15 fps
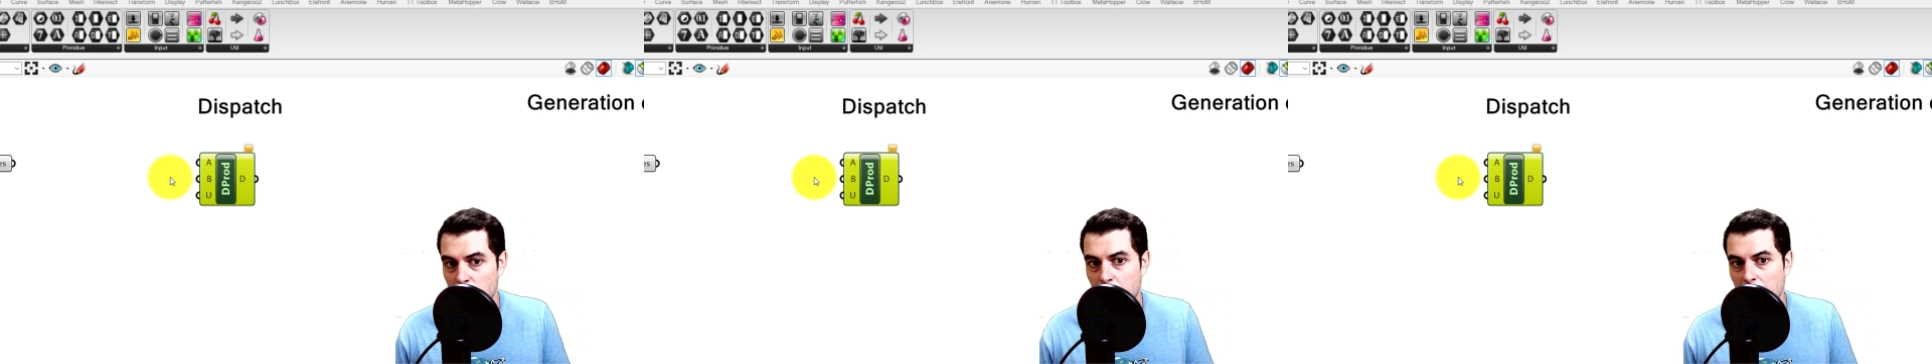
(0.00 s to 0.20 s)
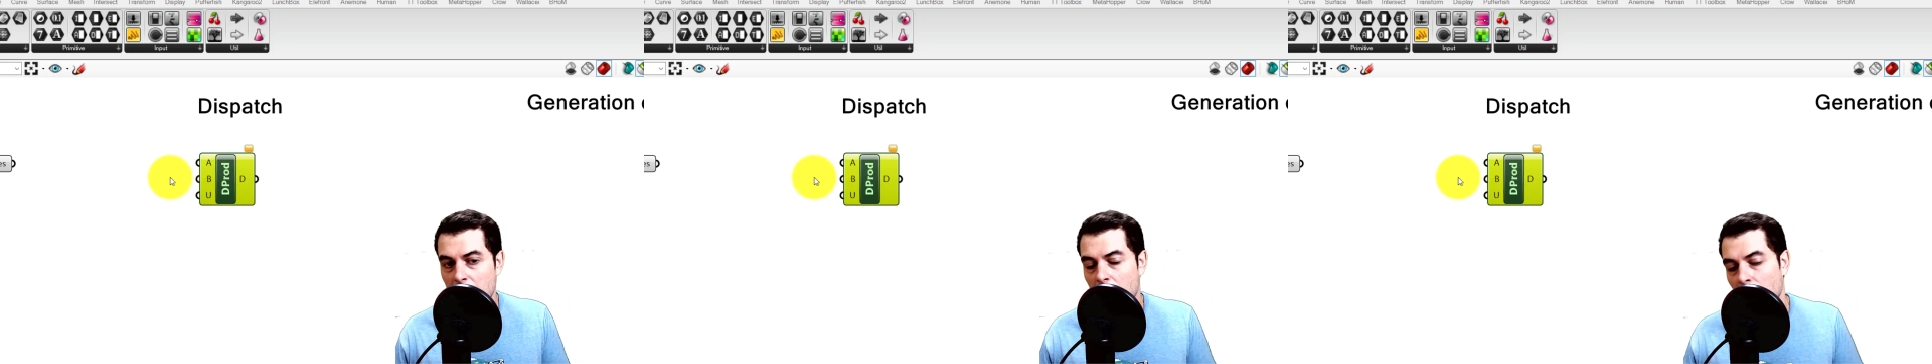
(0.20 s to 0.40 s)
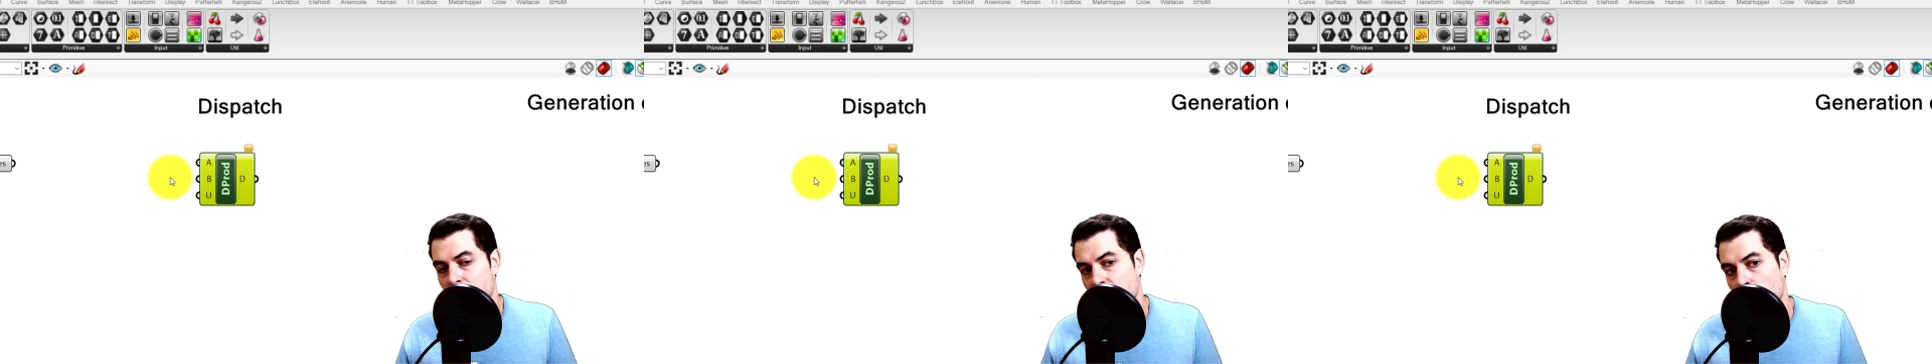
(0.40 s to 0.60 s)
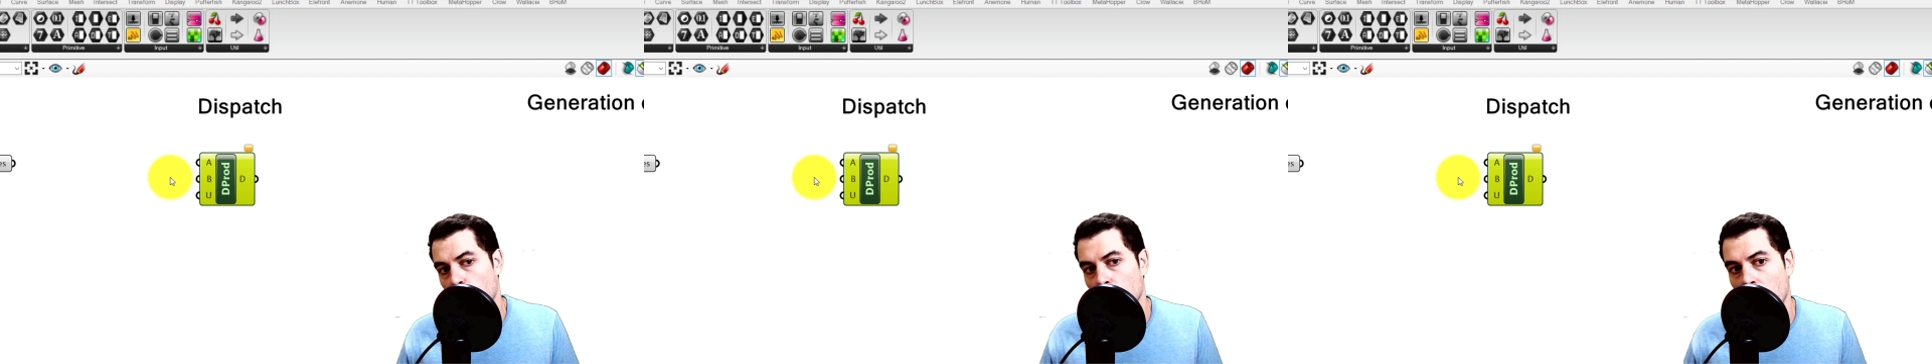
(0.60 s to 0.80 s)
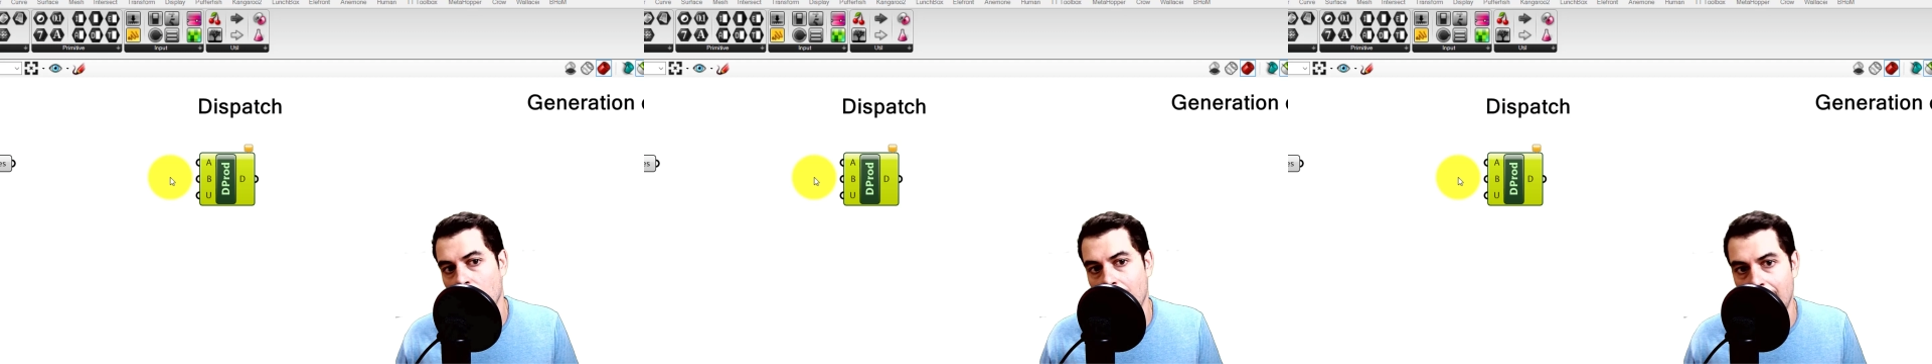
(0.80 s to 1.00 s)
because it
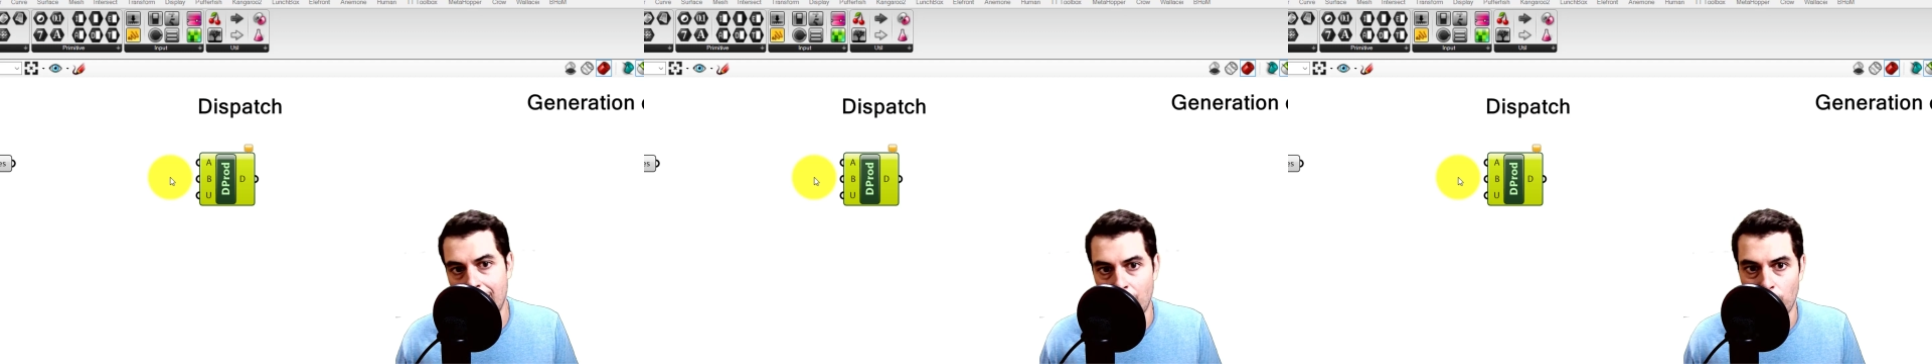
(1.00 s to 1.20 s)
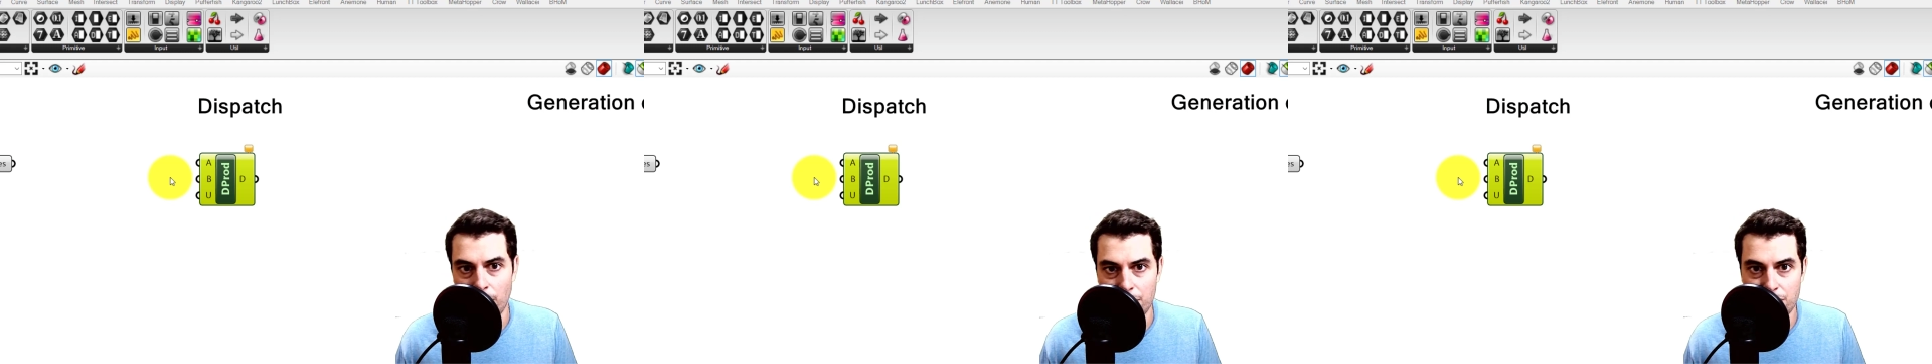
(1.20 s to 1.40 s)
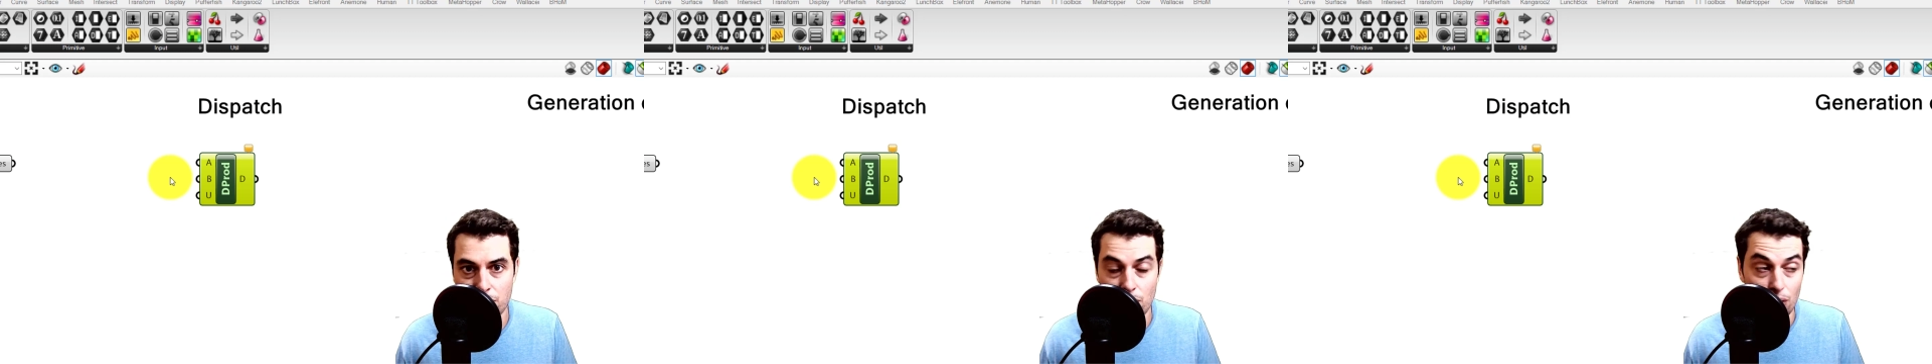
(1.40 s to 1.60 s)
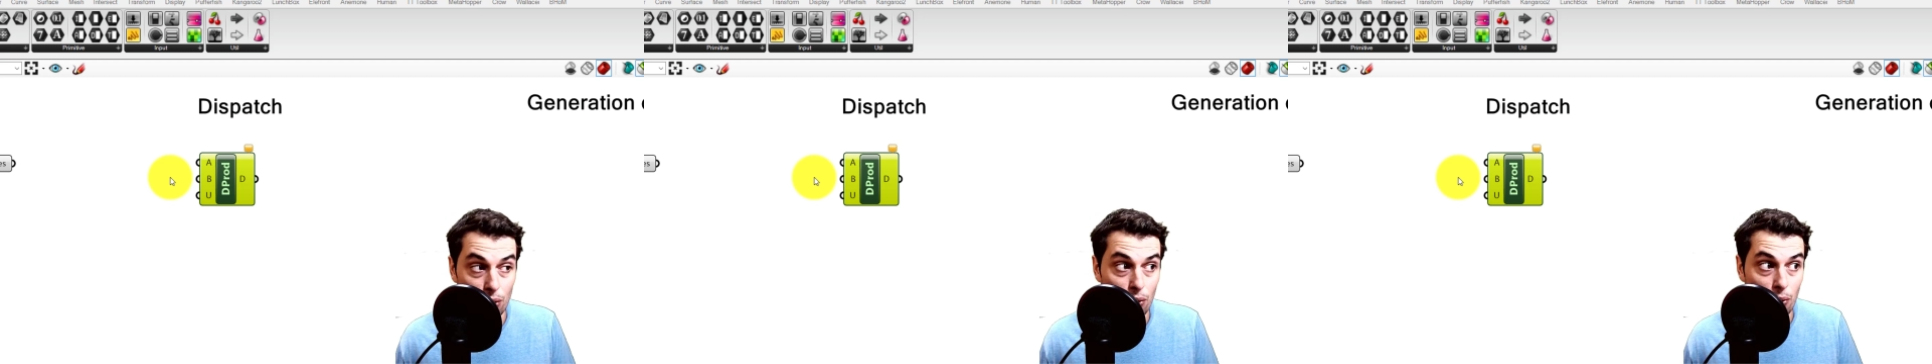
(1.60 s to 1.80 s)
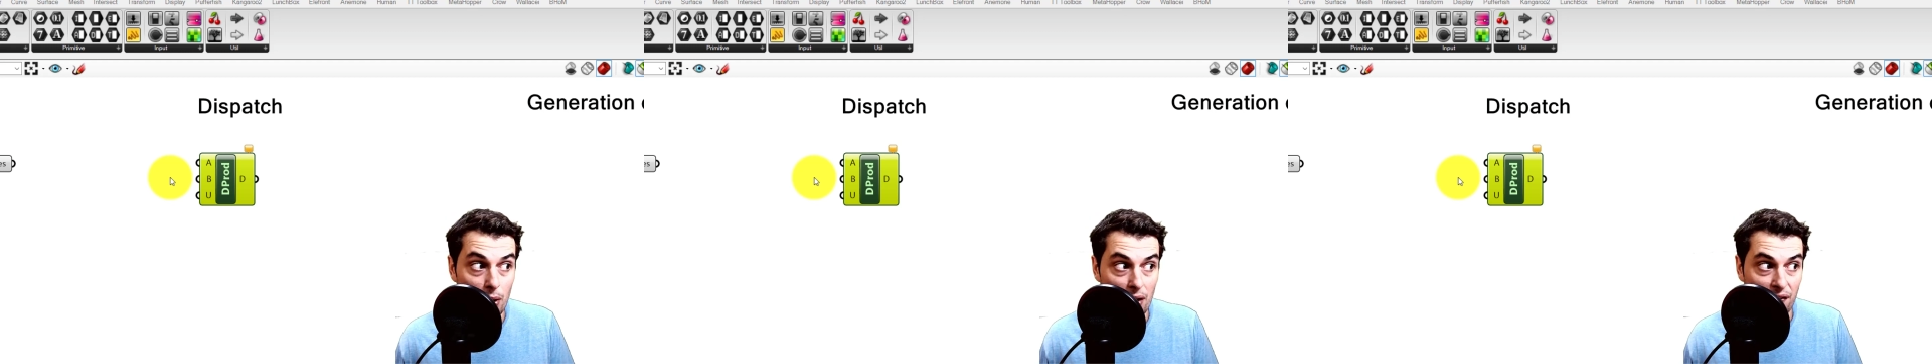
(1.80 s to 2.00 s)
will allow us
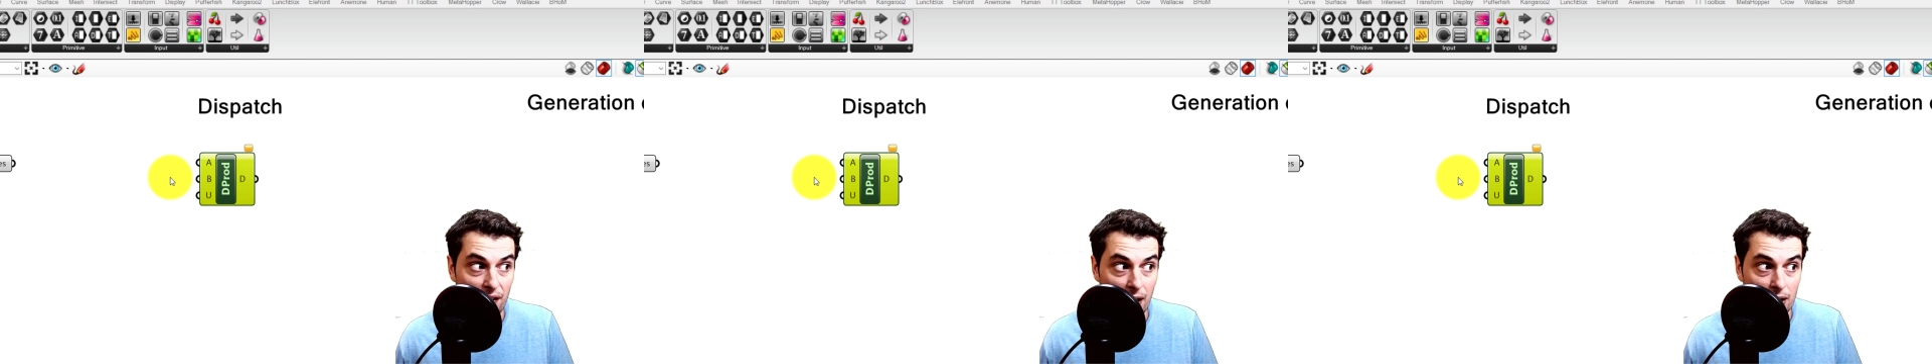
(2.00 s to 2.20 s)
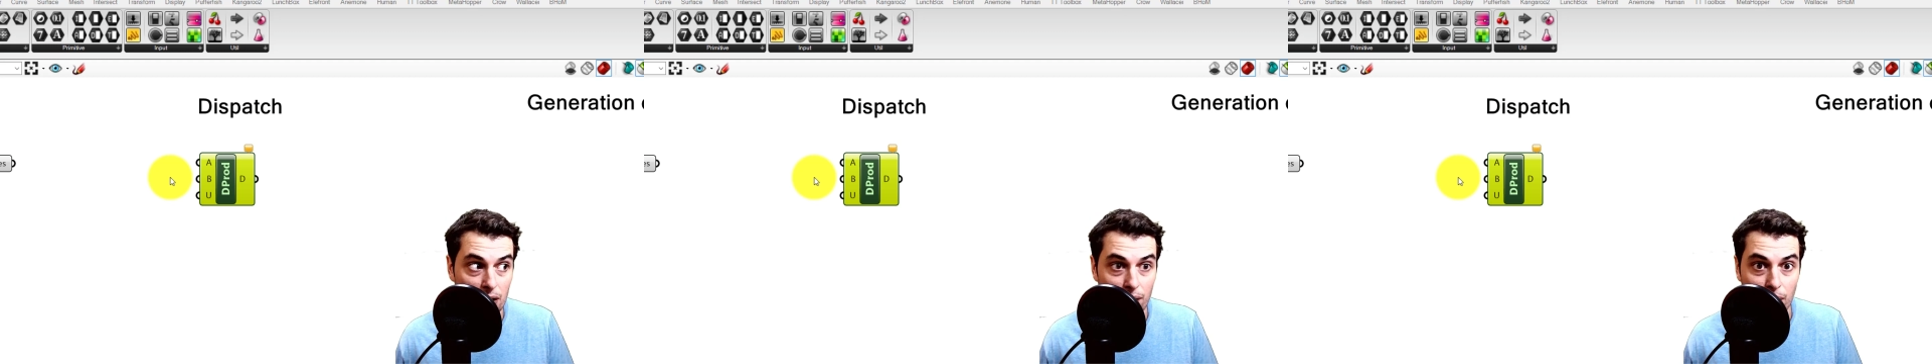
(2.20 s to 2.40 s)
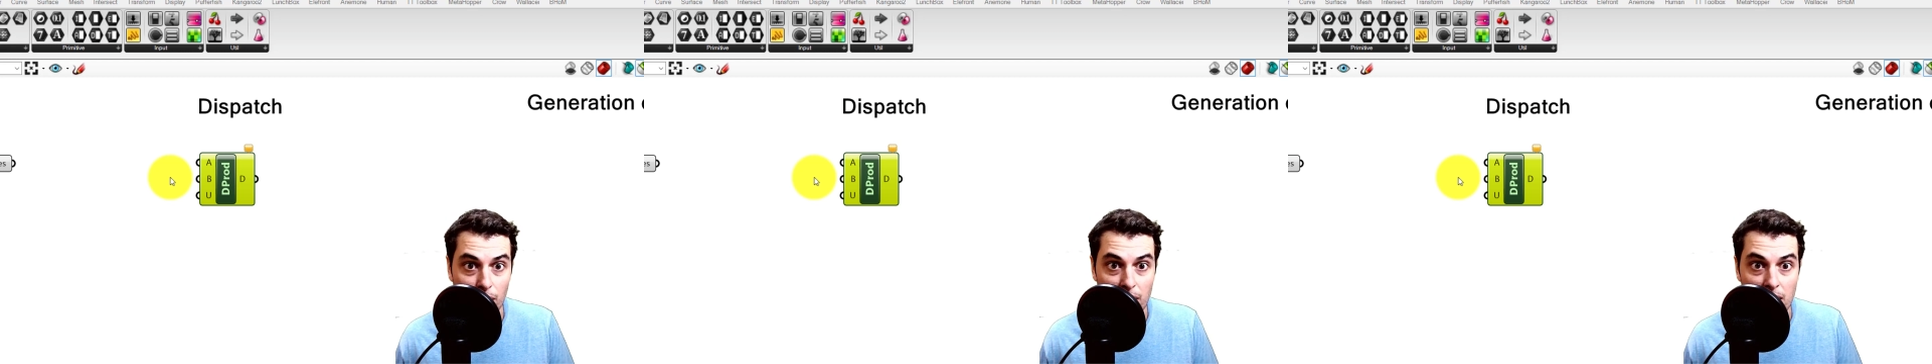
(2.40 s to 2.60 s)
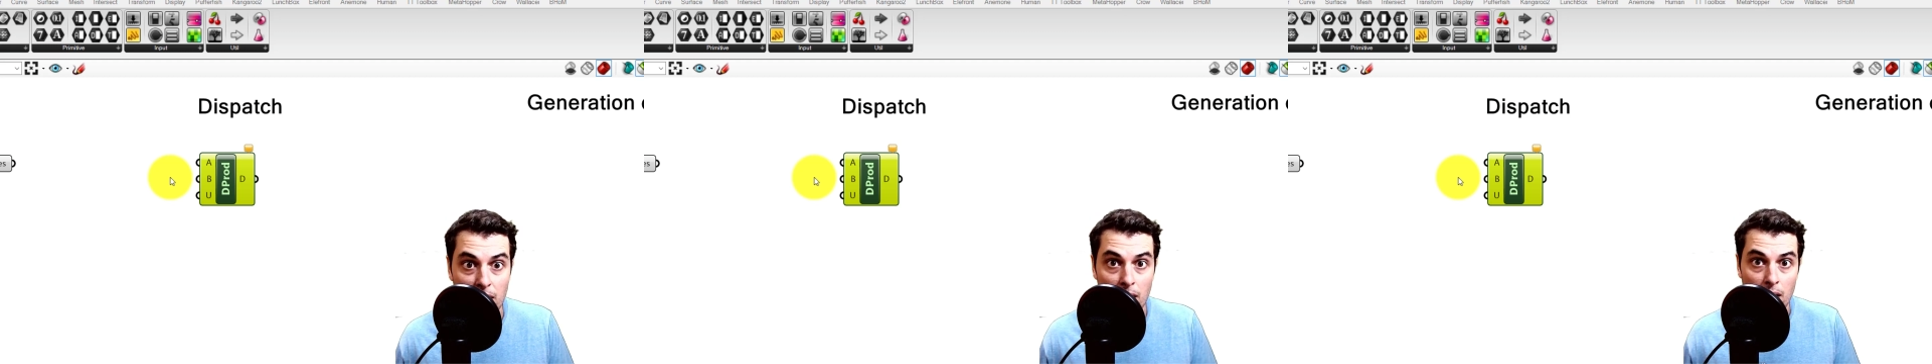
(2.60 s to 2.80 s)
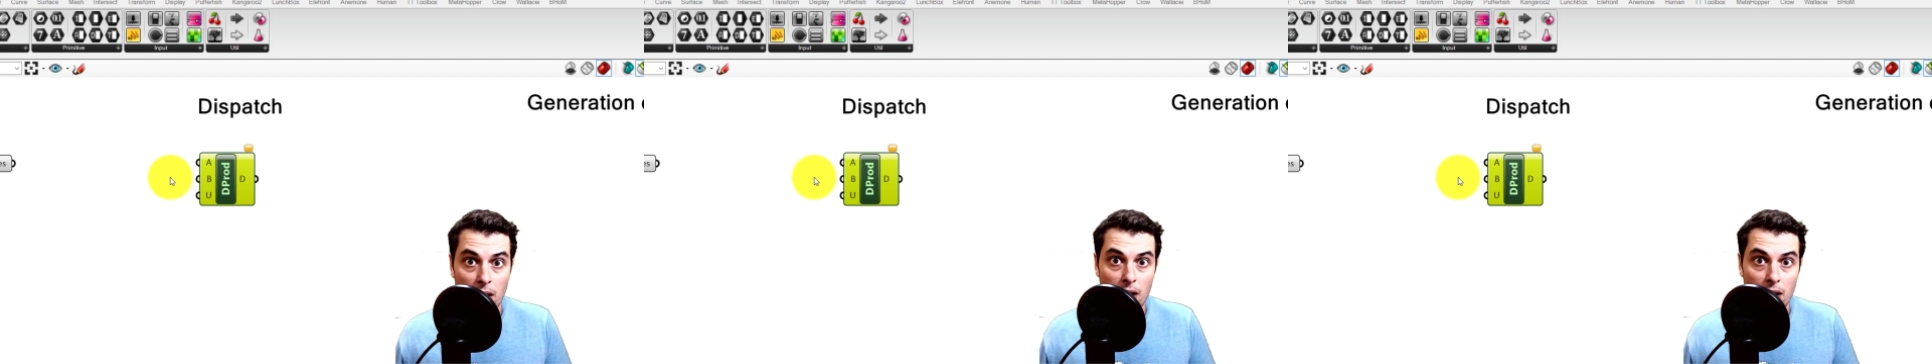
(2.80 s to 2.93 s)
to effectively